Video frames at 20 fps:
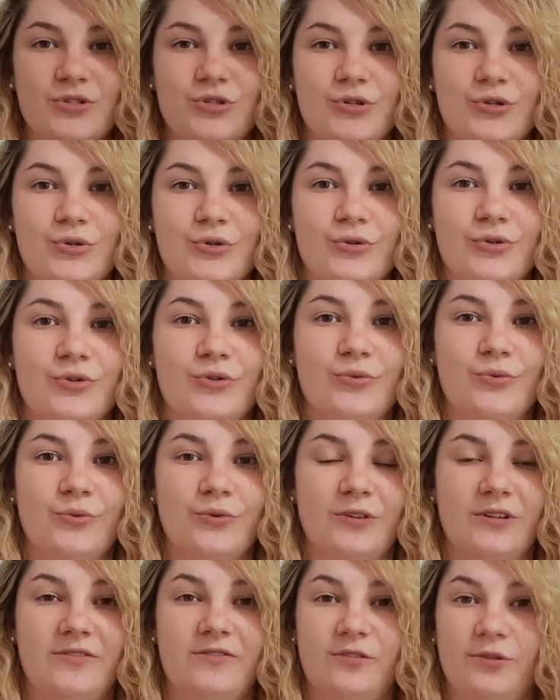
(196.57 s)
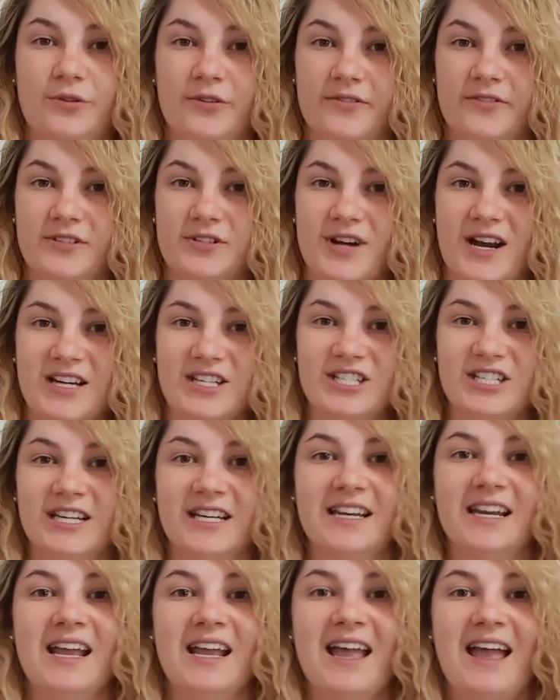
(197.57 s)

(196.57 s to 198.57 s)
to the rule of law of attraction.